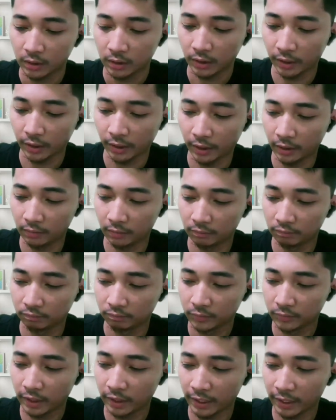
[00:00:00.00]
and
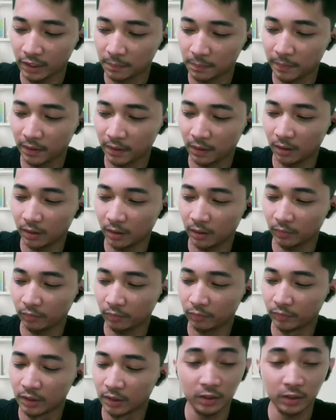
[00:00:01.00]
there has been a lot of
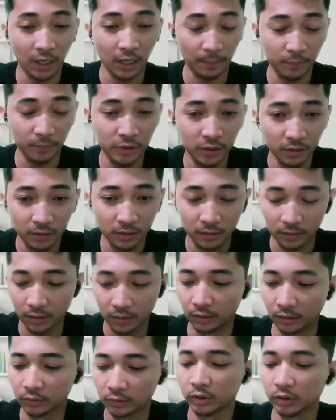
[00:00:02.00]
disruption
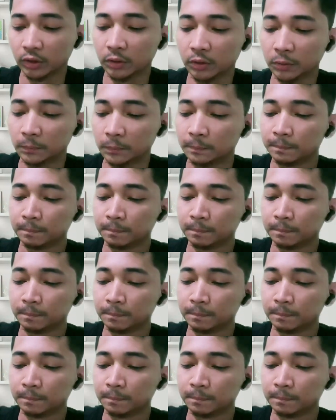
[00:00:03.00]
also,